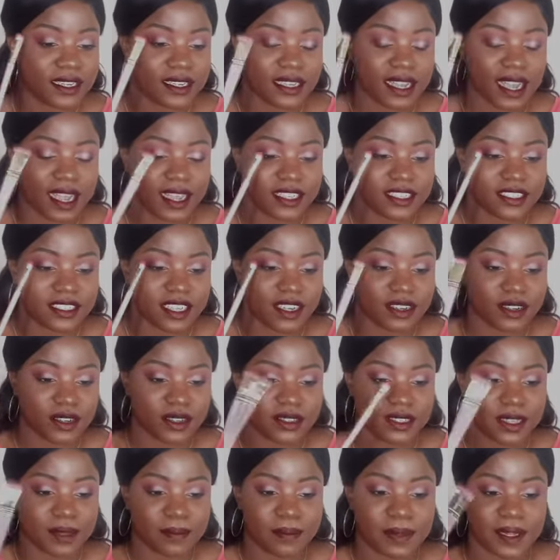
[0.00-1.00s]
the
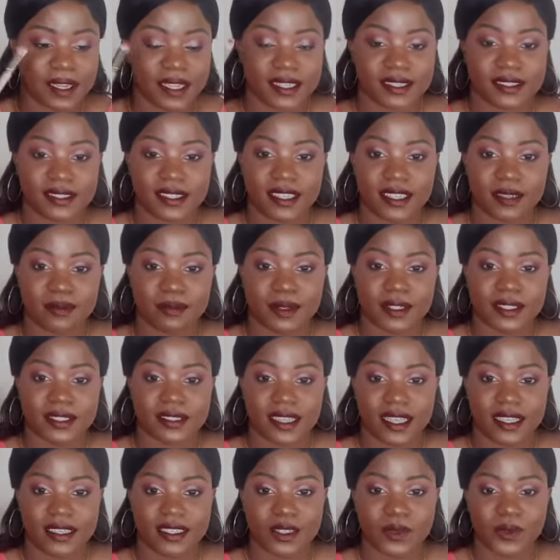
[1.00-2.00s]
eyeshadows and placing it
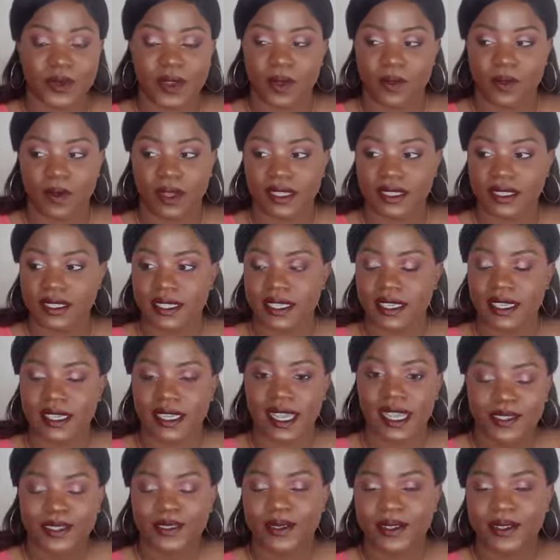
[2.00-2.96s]
precisely where I wanted it.